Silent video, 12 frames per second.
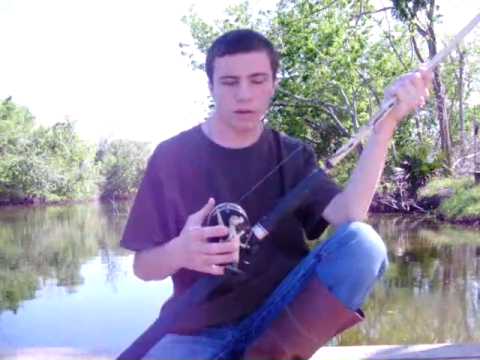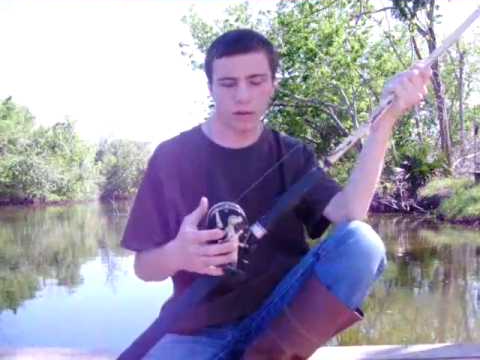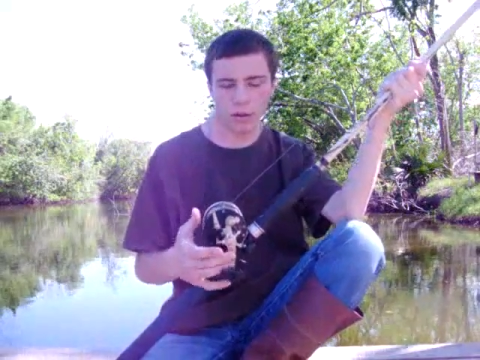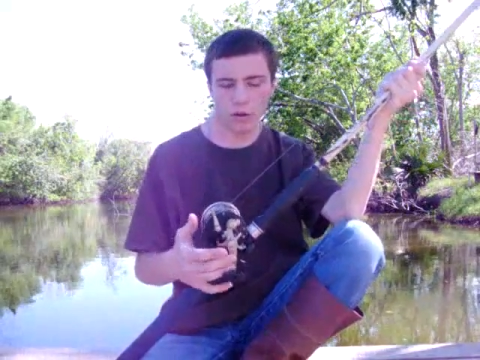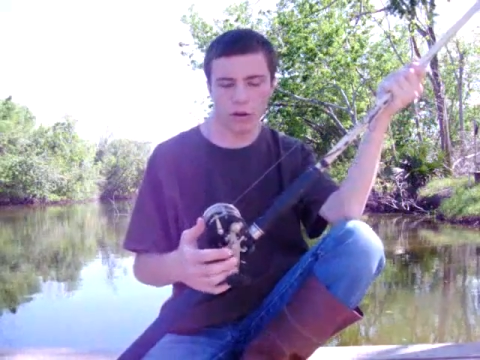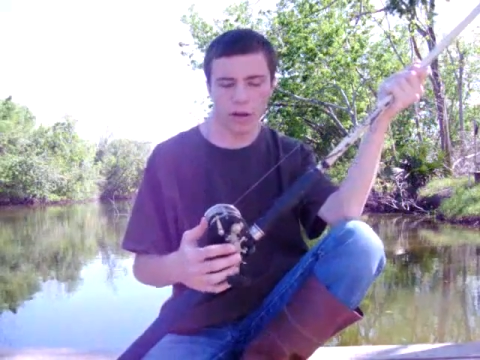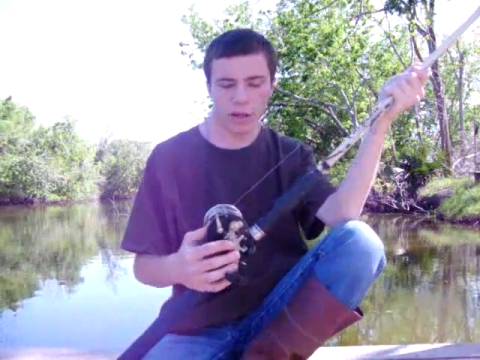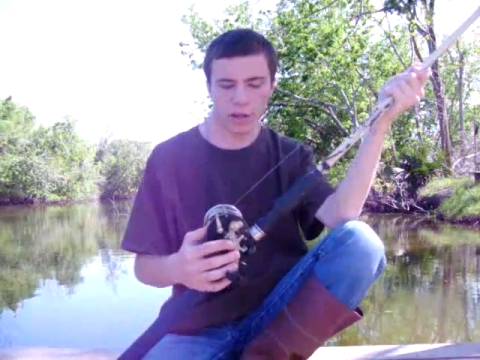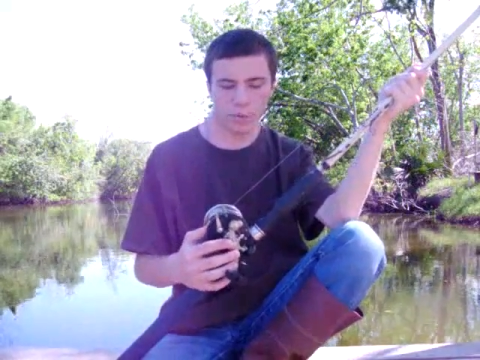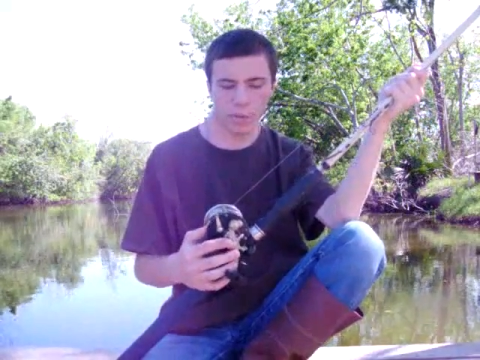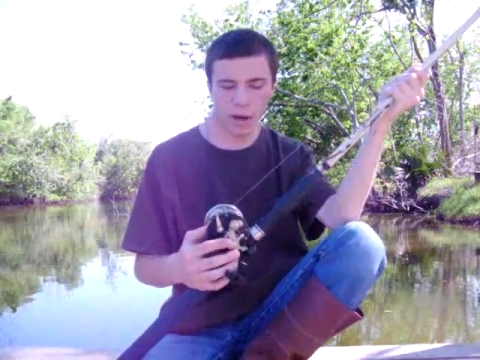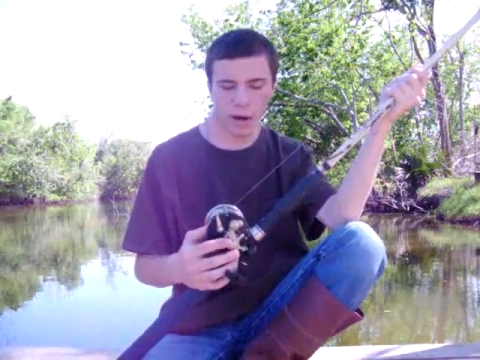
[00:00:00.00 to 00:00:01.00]
good
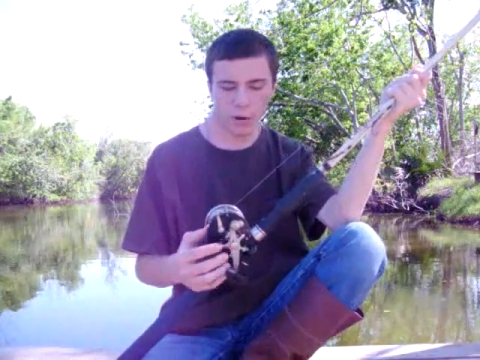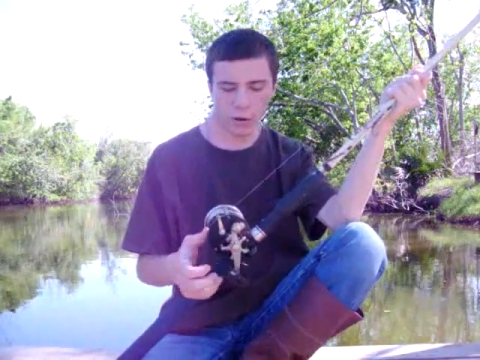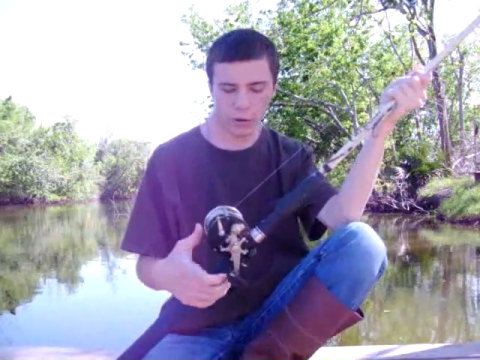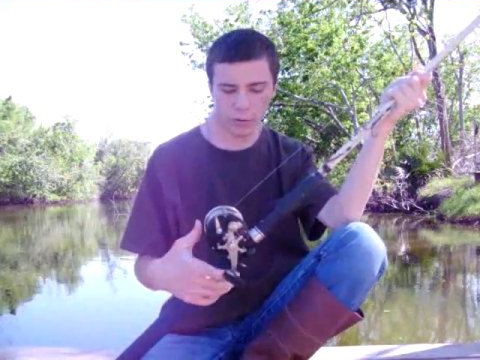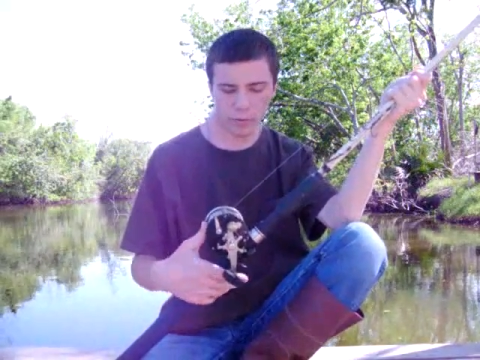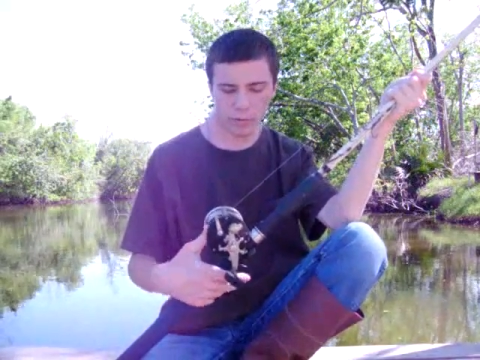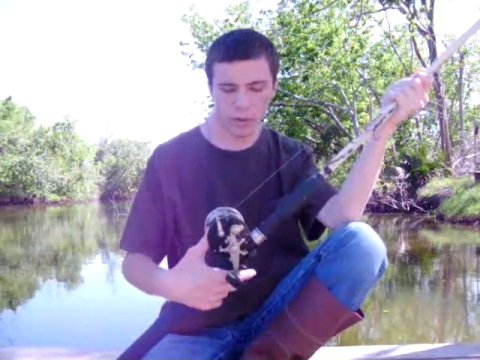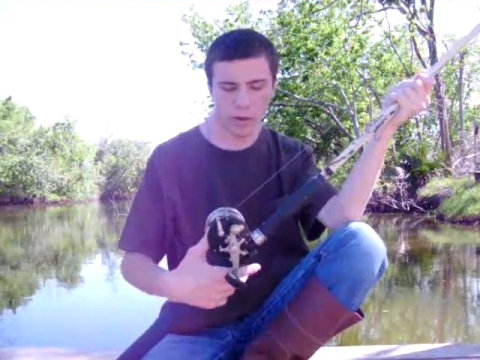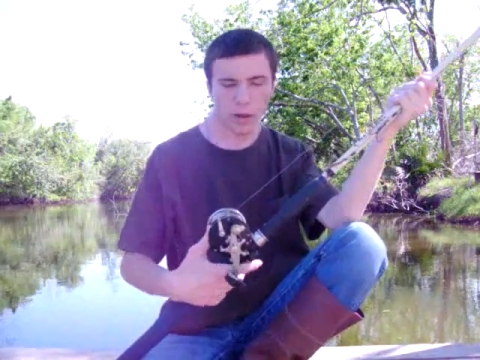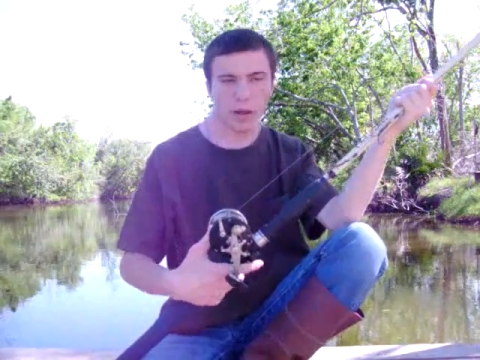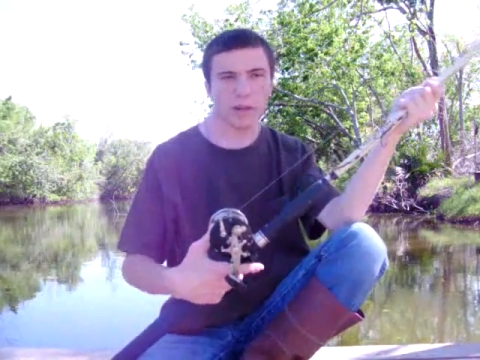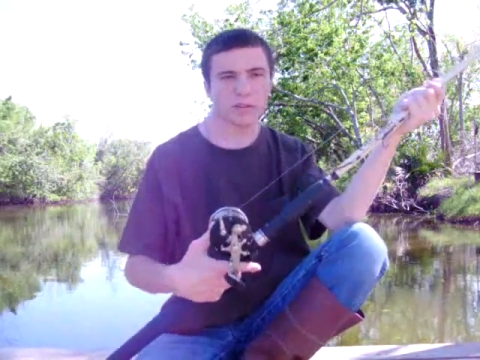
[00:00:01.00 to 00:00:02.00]
cranking power,
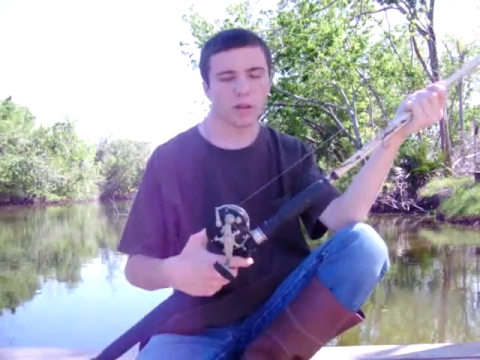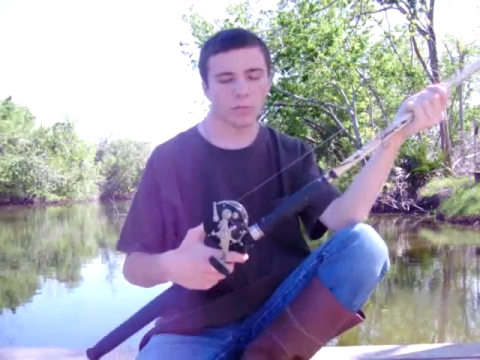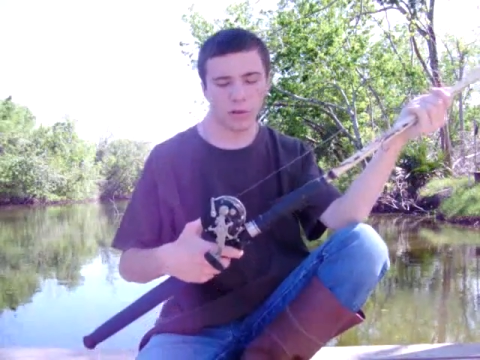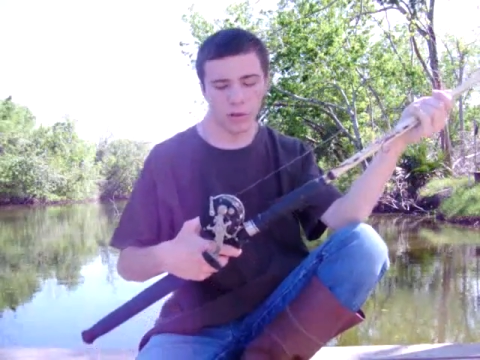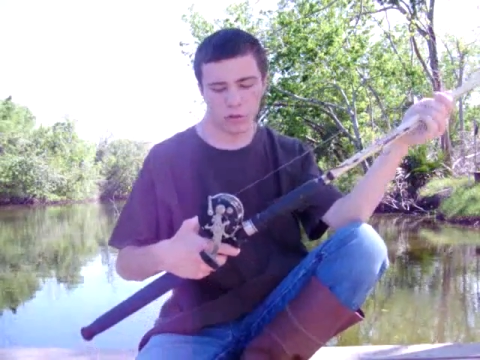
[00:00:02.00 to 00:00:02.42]
and something